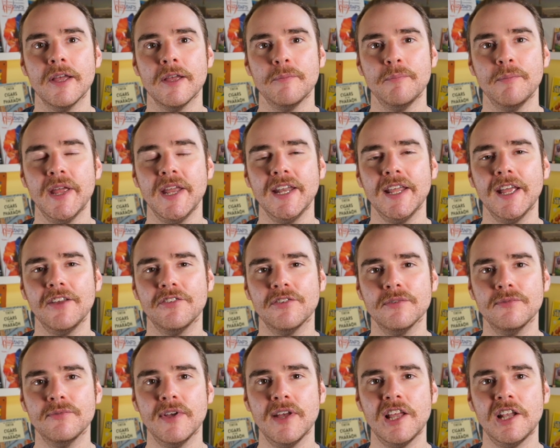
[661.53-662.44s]
meaning it's
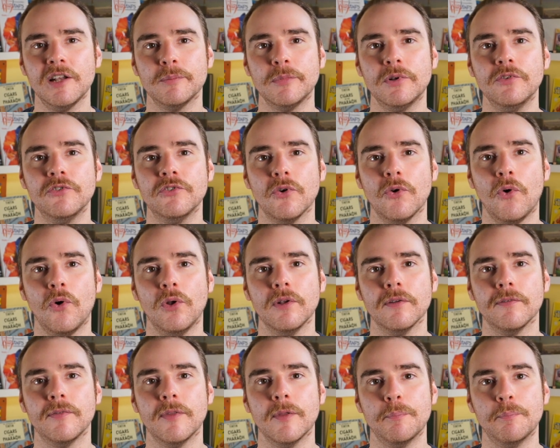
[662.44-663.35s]
available to all
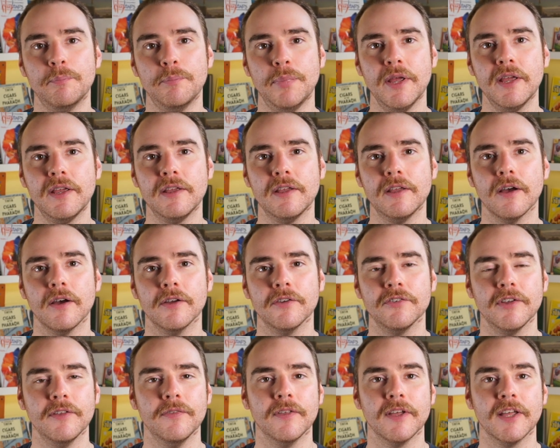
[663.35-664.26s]
of the big
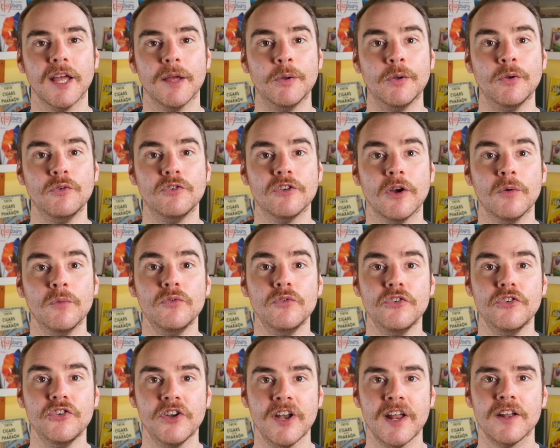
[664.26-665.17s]
guys in the game who don't
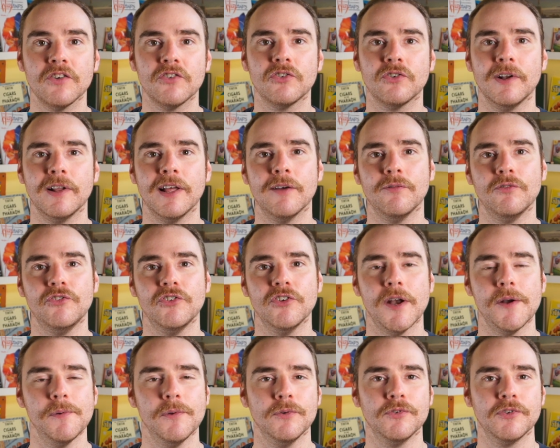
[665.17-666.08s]
naturally have
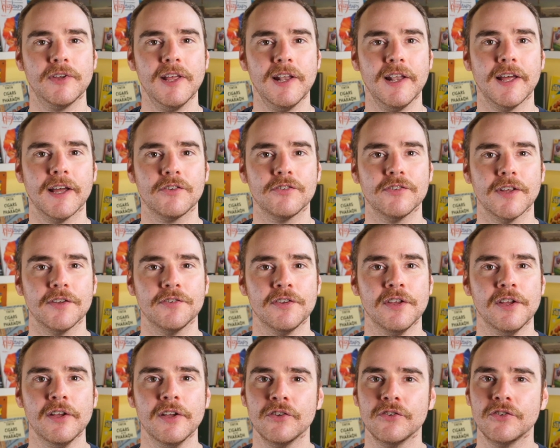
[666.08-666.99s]
general skill access.
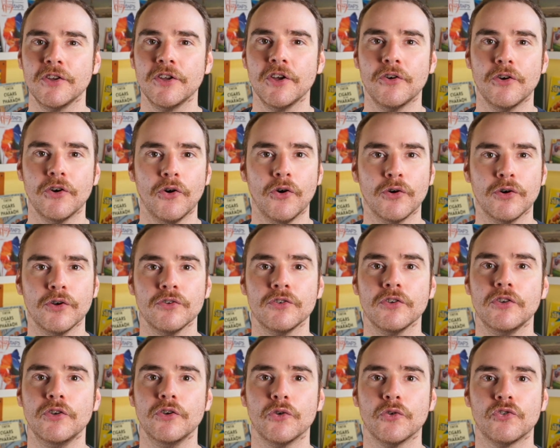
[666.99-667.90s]
So your ogres,
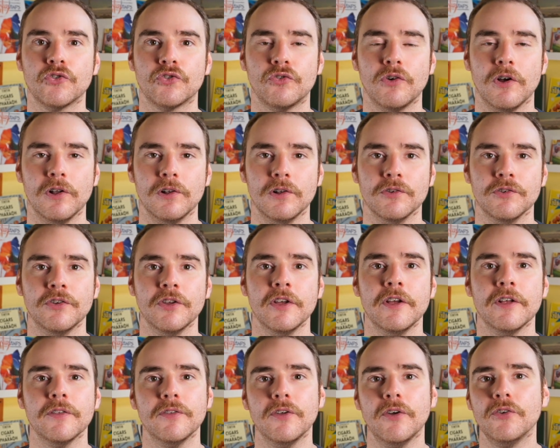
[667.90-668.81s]
your trolls,
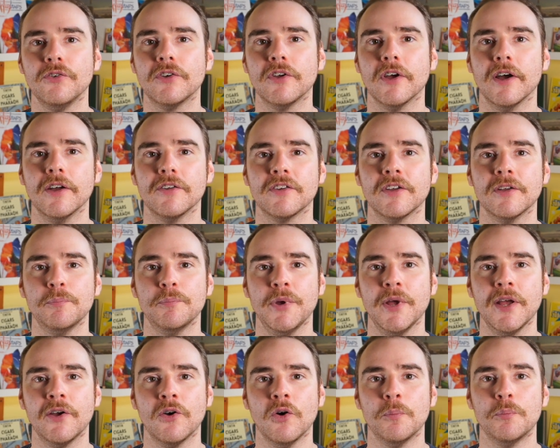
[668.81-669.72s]
those guys can
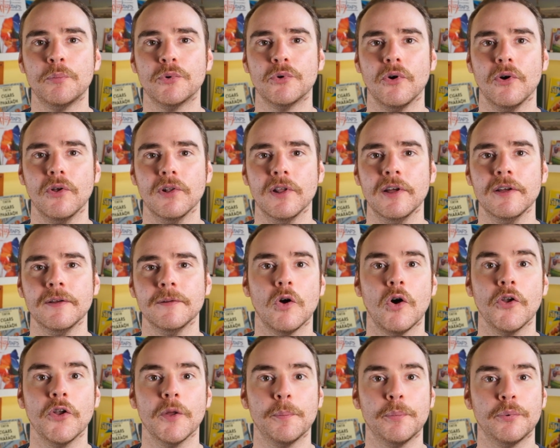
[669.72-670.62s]
pick up Brawler
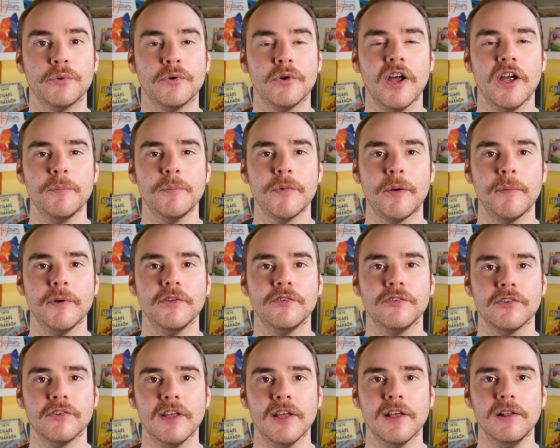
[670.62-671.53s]
on a primary
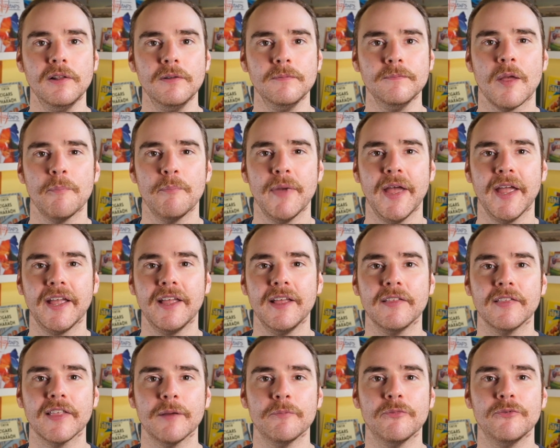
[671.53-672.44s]
skill,
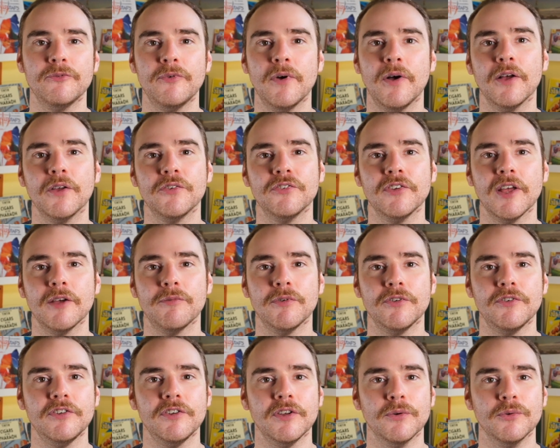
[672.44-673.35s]
making them far safer
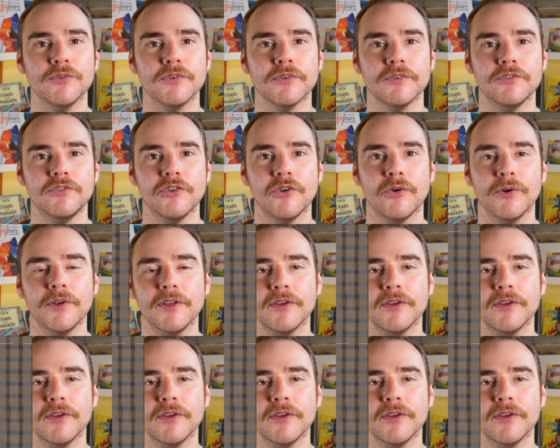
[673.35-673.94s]
to use during